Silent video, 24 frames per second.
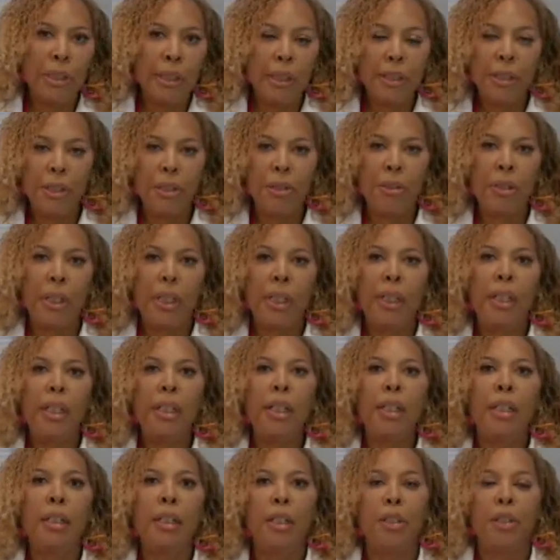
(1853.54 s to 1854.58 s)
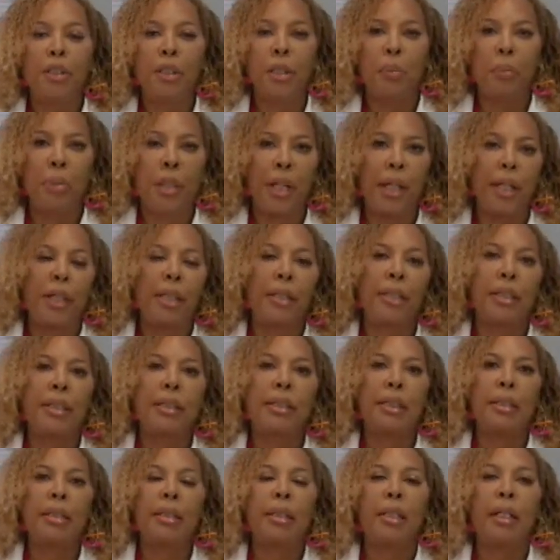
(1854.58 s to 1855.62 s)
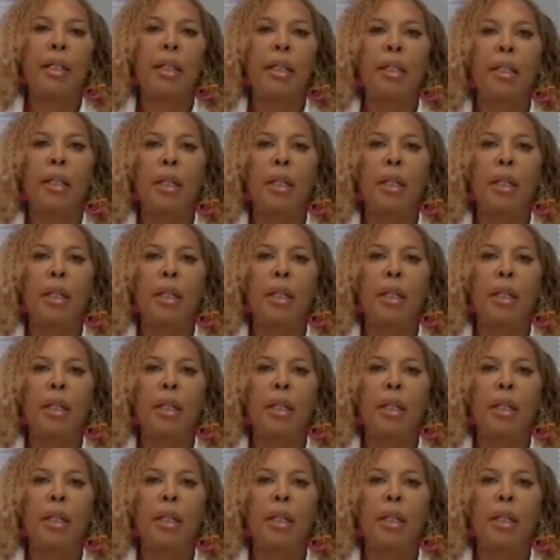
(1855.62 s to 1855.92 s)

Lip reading: that they're eating that their body doesn't like.